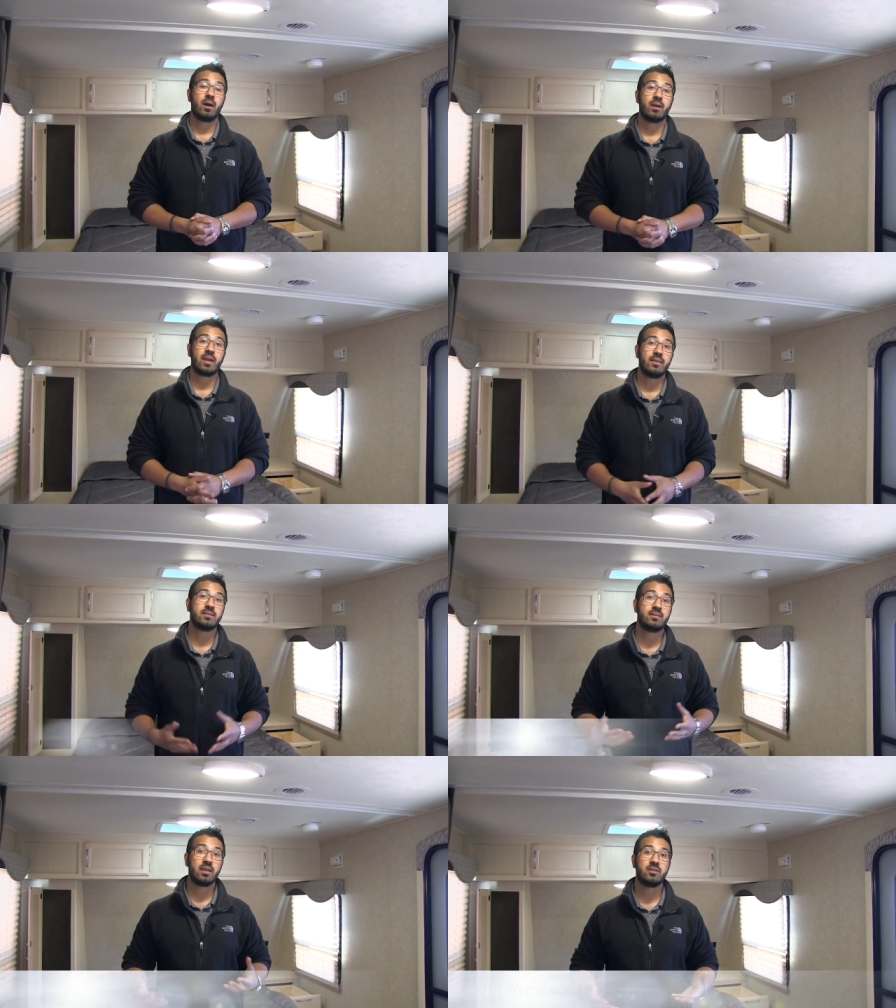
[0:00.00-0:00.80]
Uh, again,
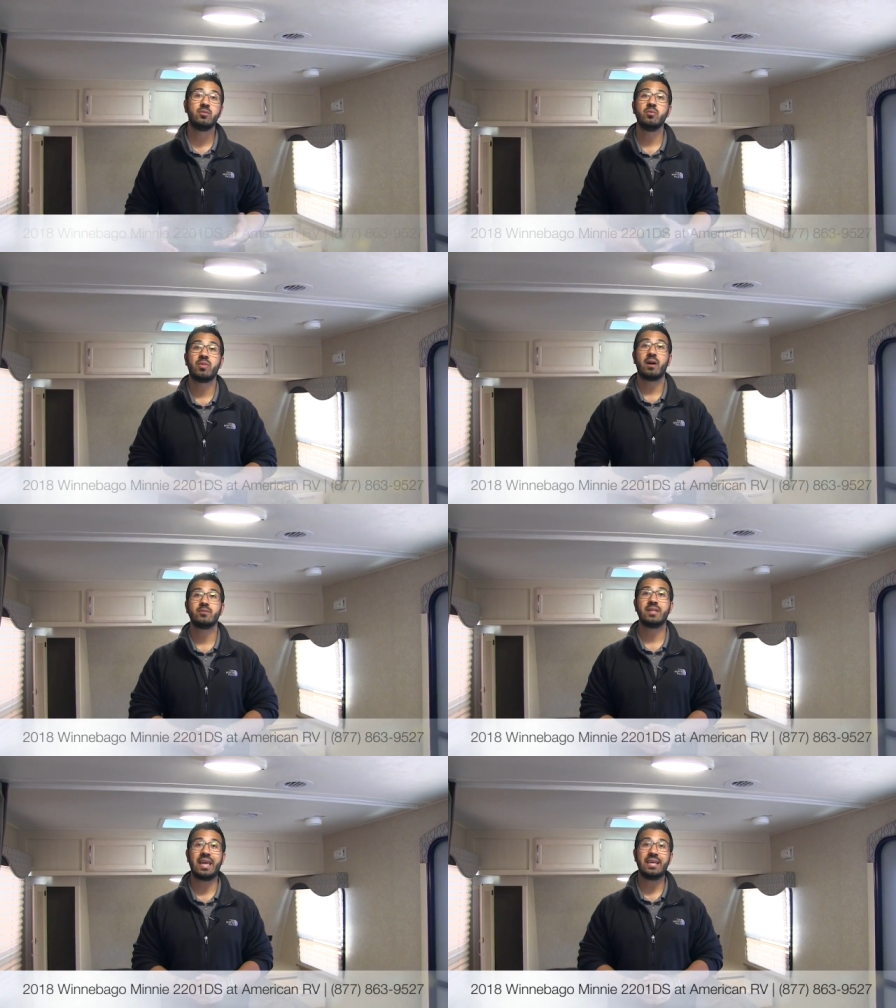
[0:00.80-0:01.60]
this is a
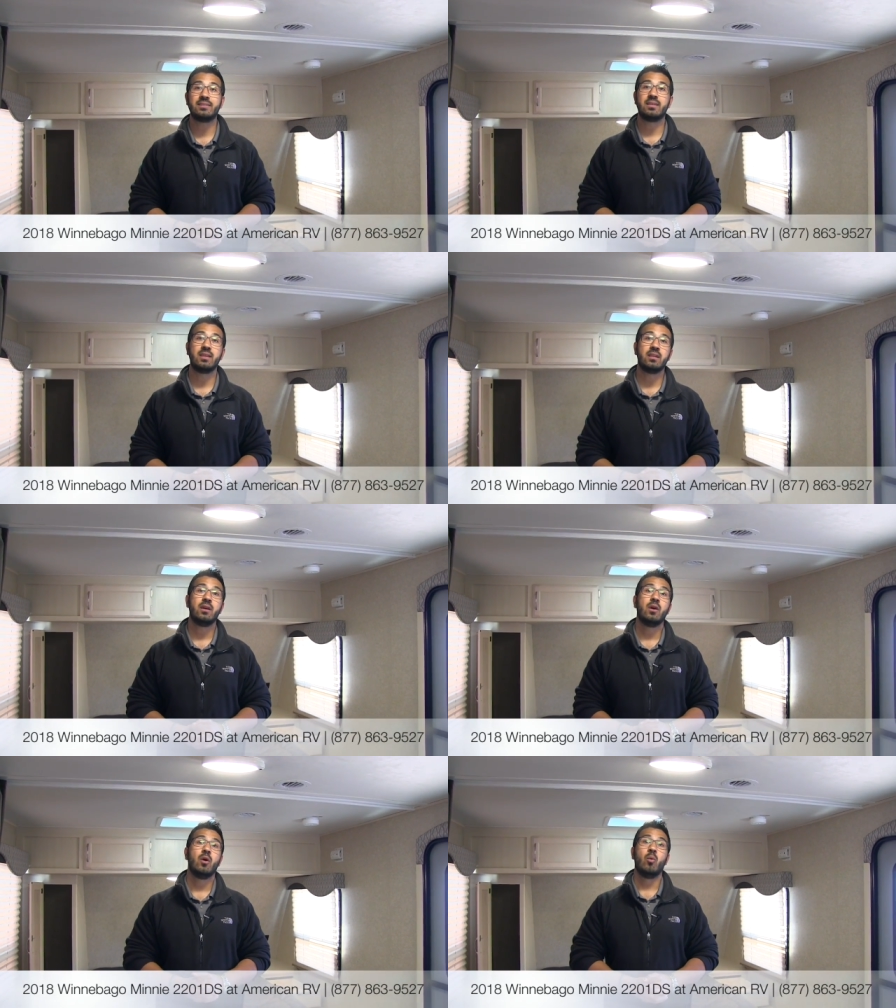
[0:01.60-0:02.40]
2018
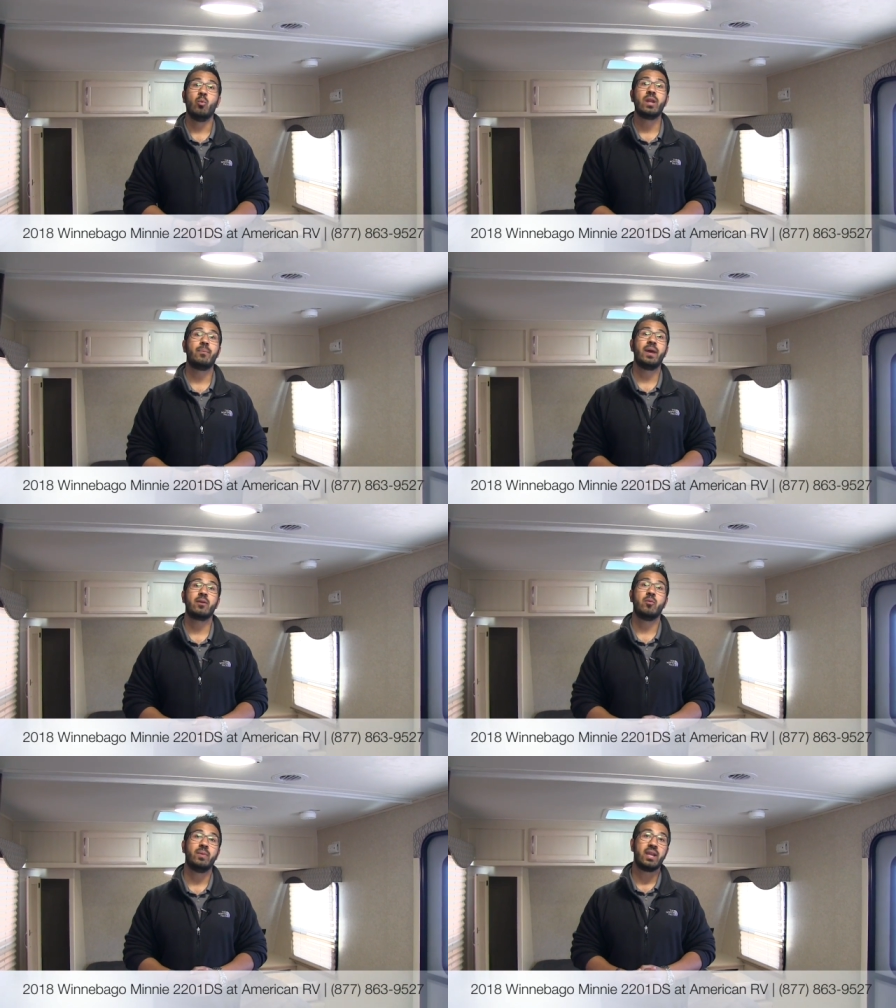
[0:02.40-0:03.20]

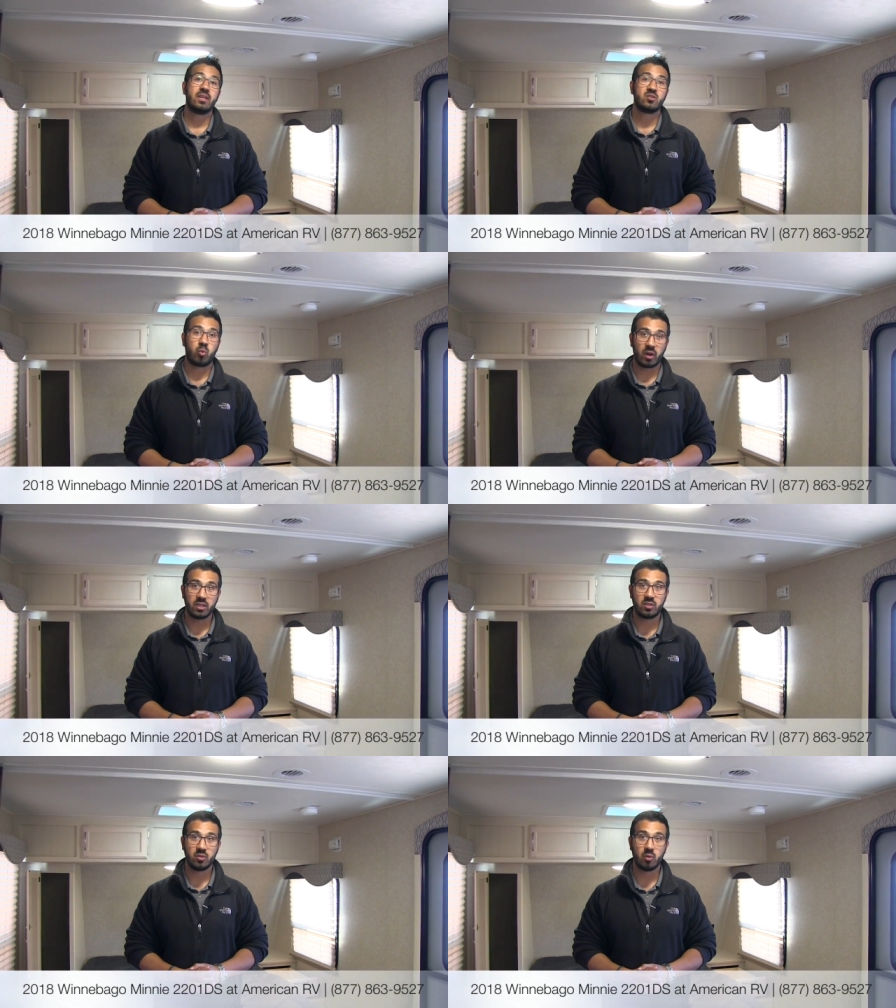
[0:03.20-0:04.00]
Winnebago Minnie
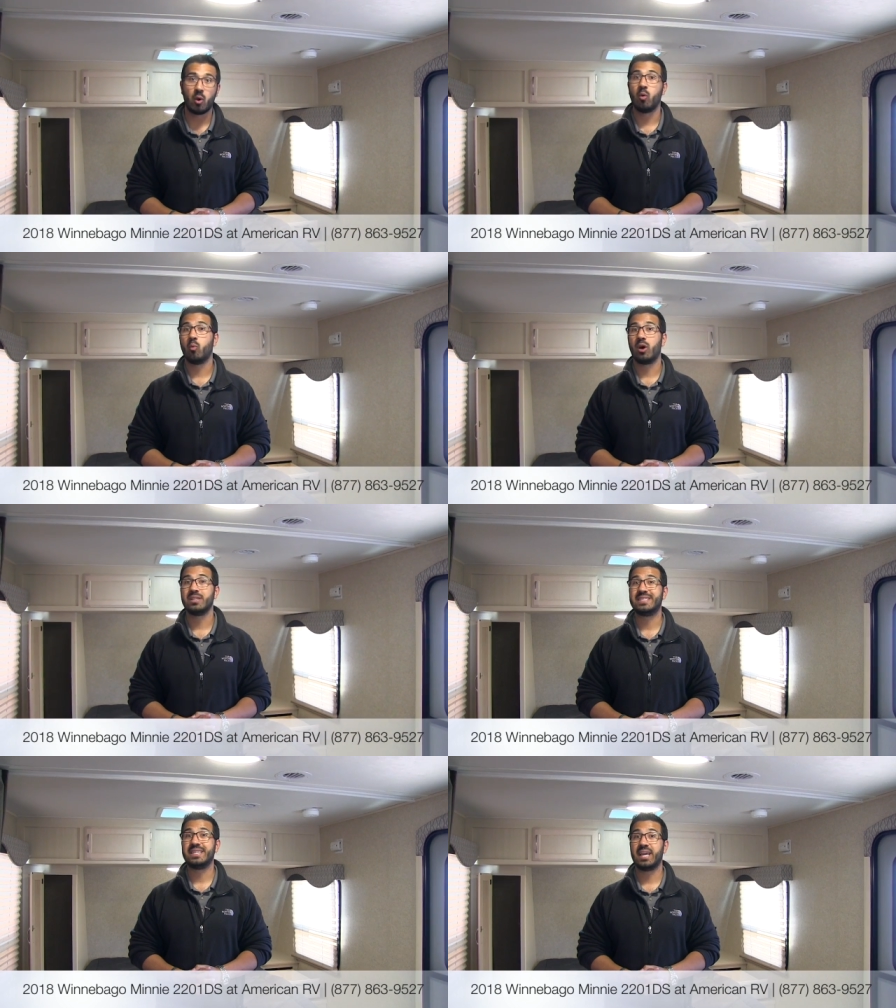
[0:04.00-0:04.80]

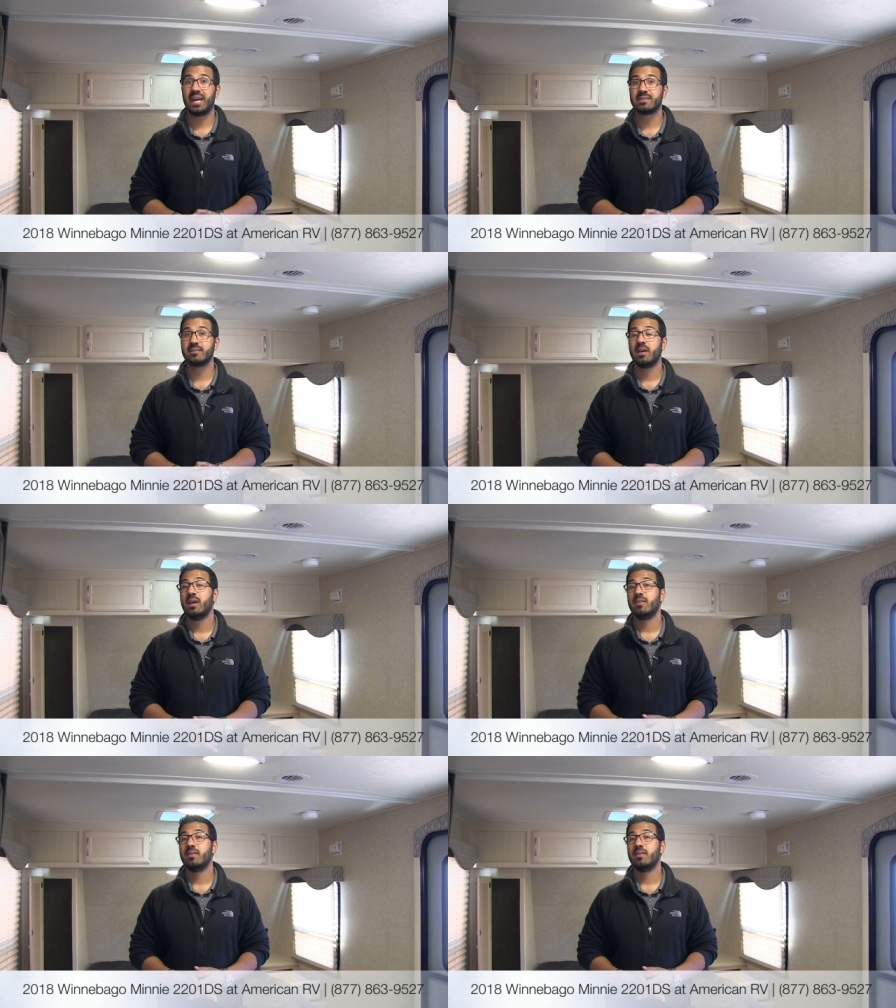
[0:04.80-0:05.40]
2201DS.